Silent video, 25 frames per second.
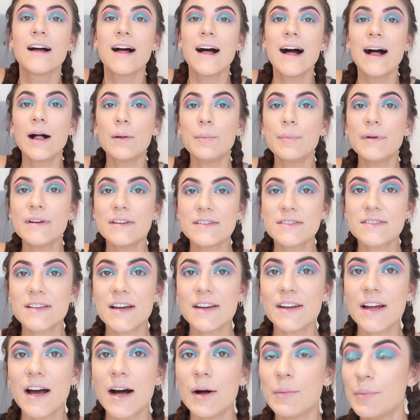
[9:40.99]
Help,
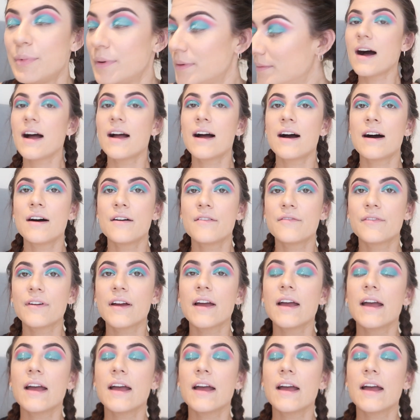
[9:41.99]
stand up. I have